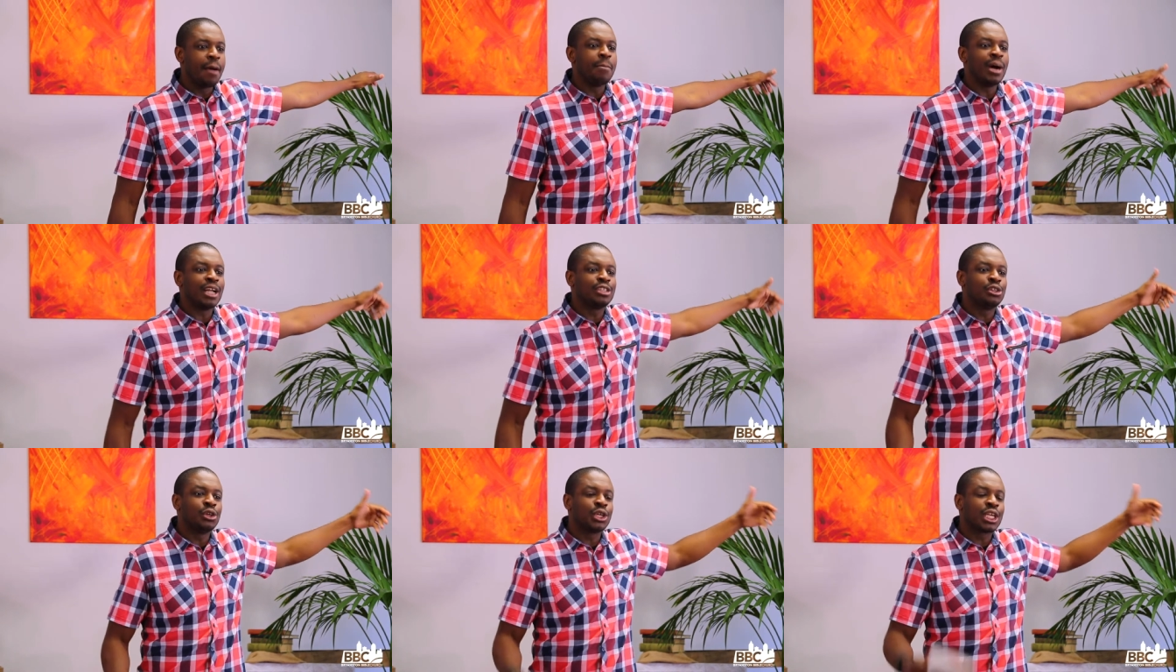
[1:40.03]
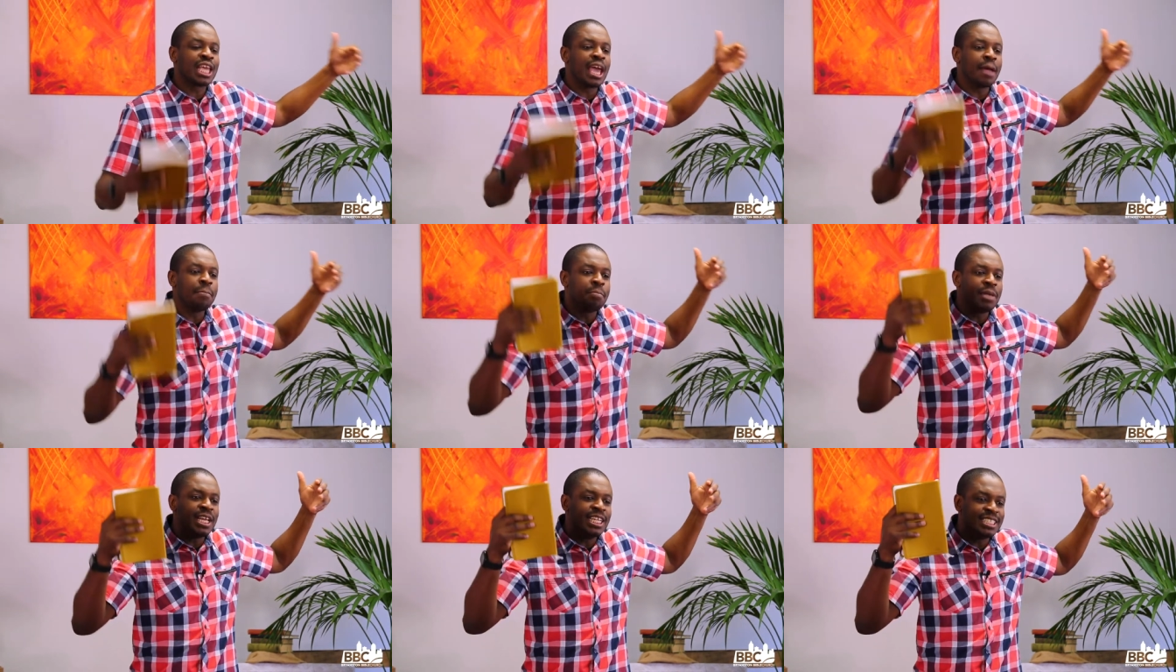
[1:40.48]
but you
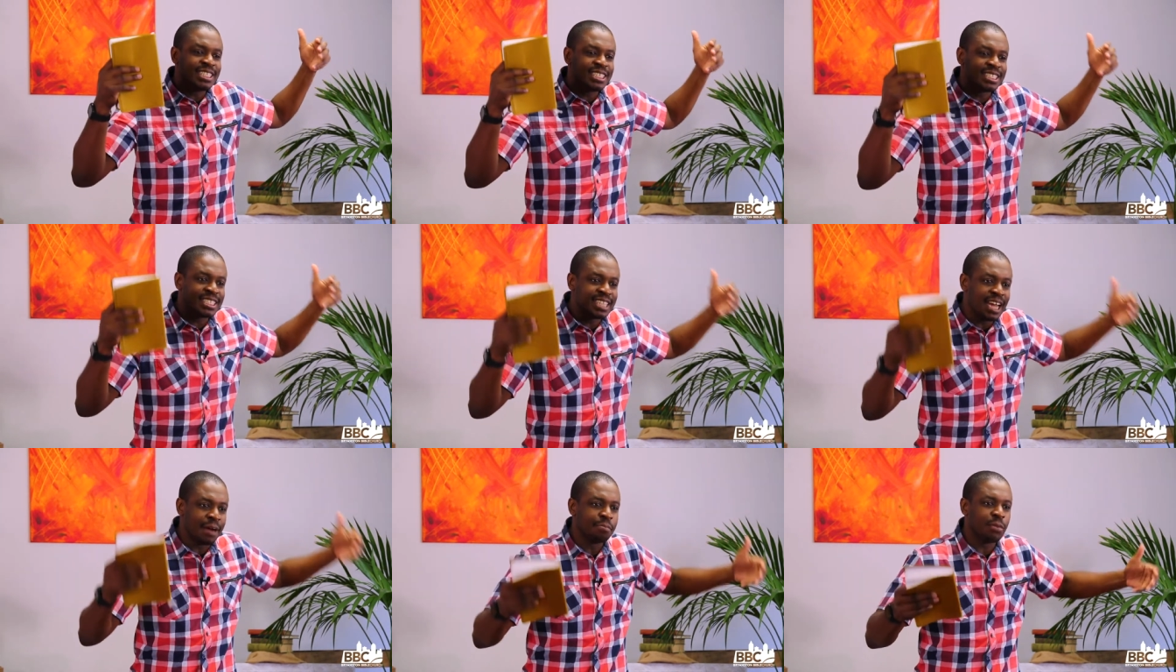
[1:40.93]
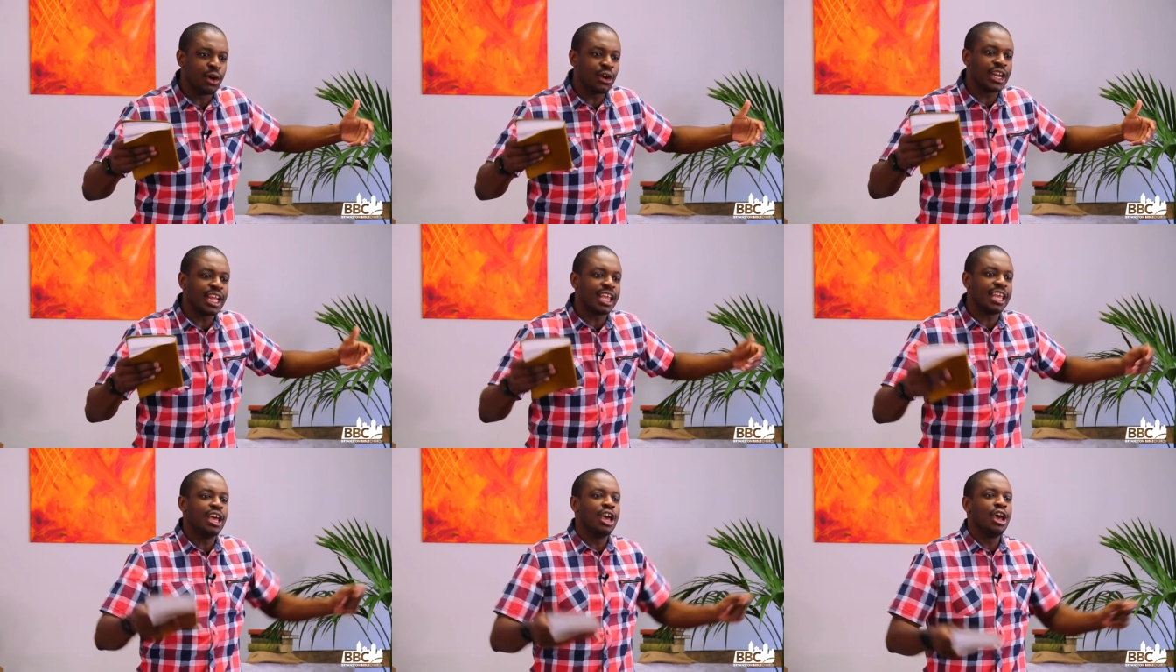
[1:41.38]
can be
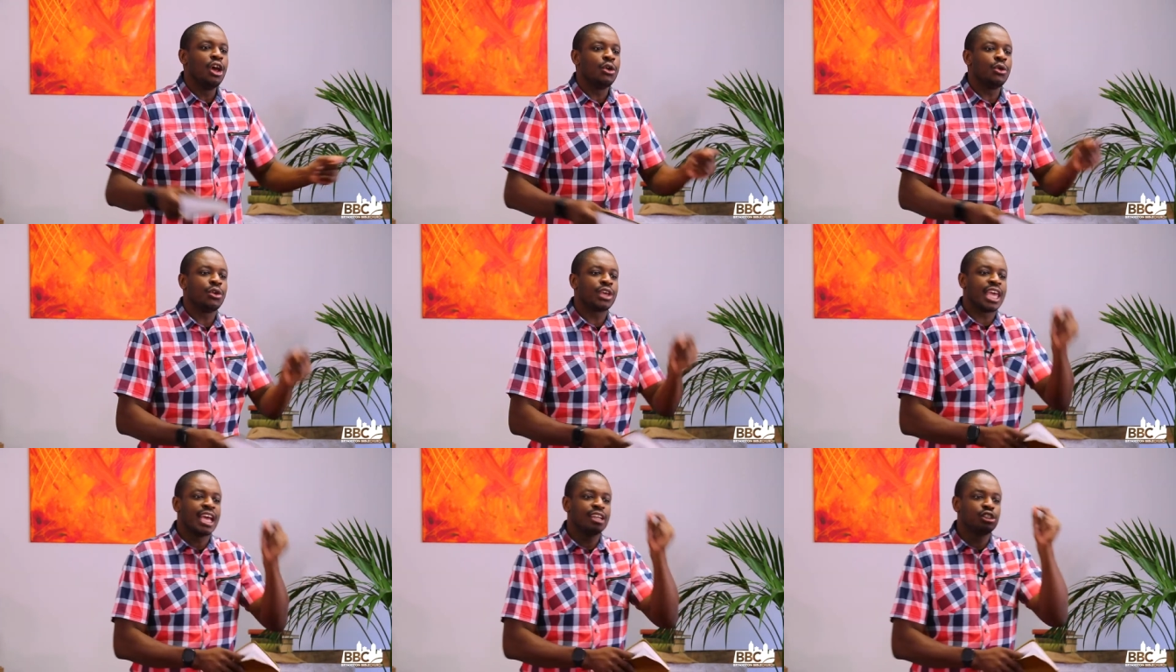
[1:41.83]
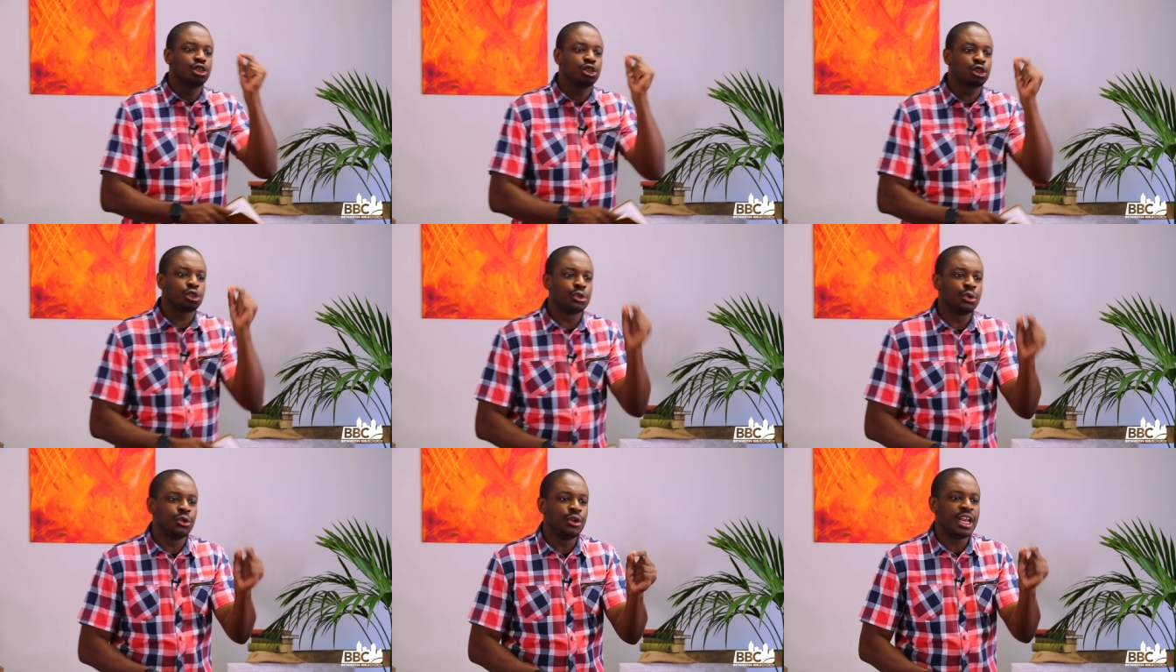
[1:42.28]
somebody who can
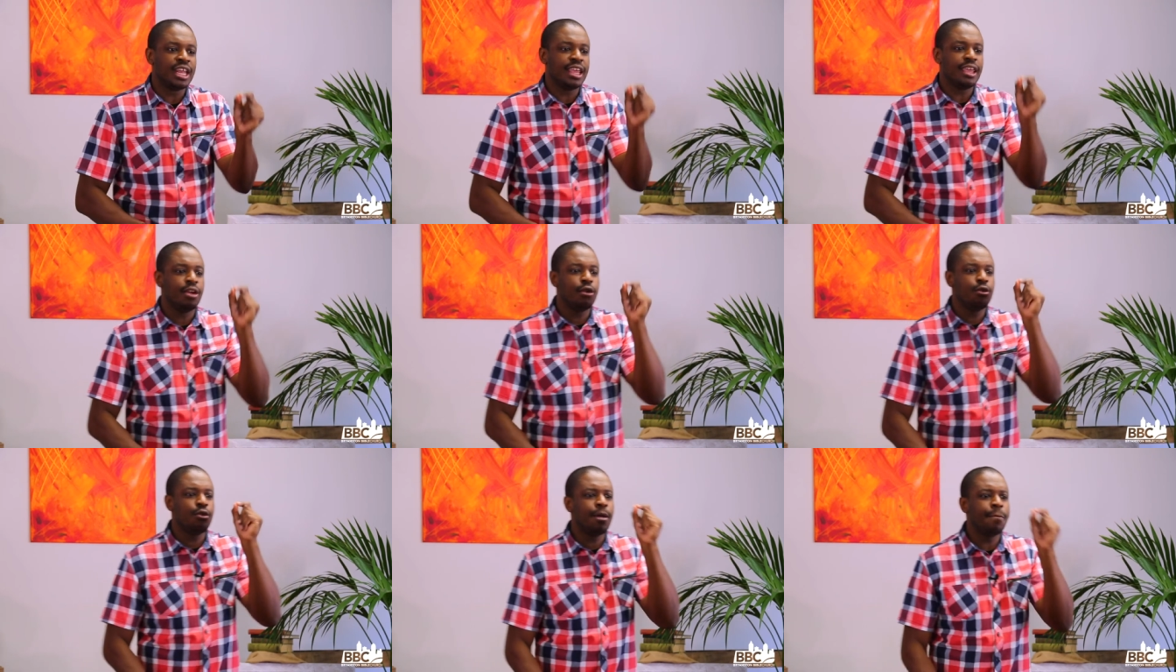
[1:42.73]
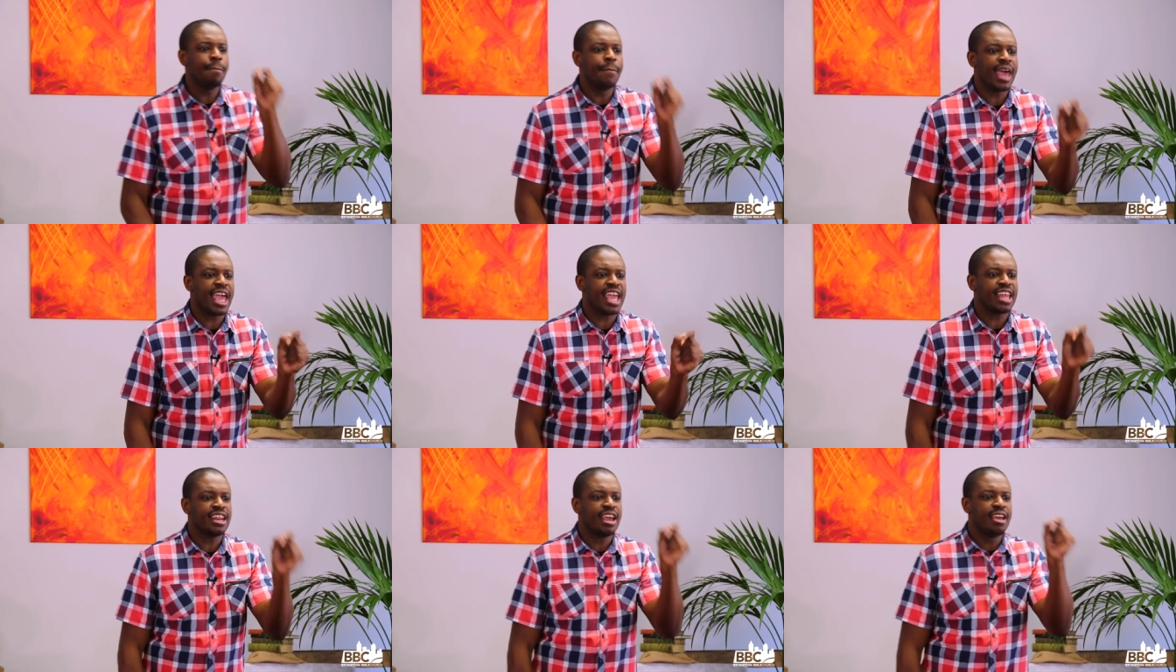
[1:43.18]
truly
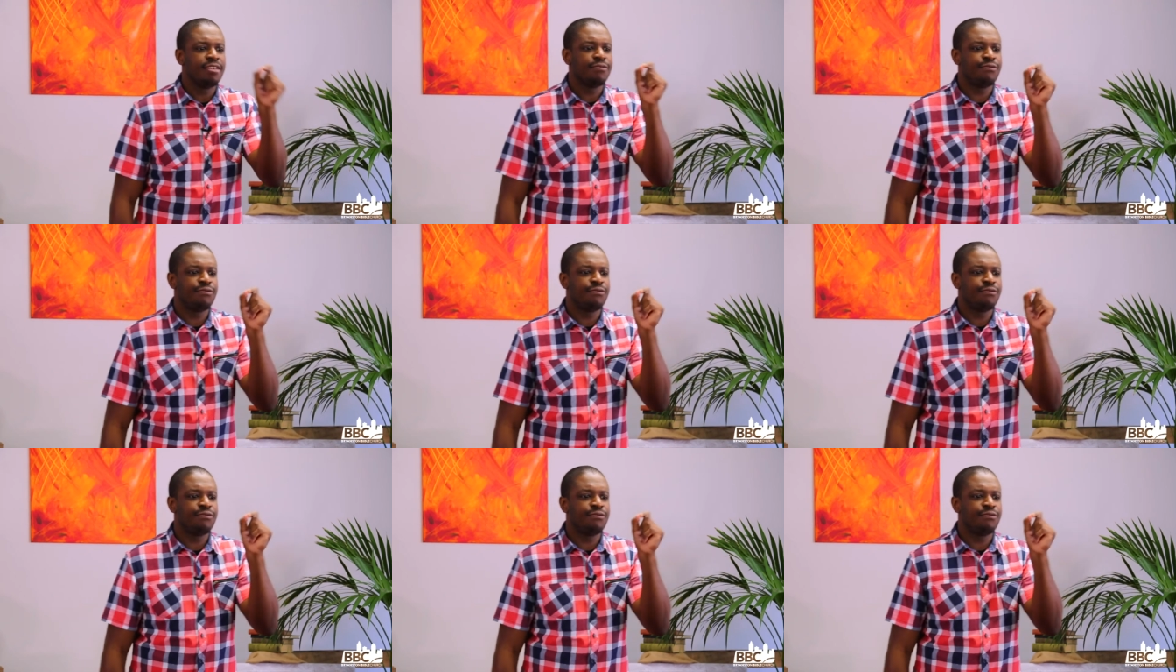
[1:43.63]
remain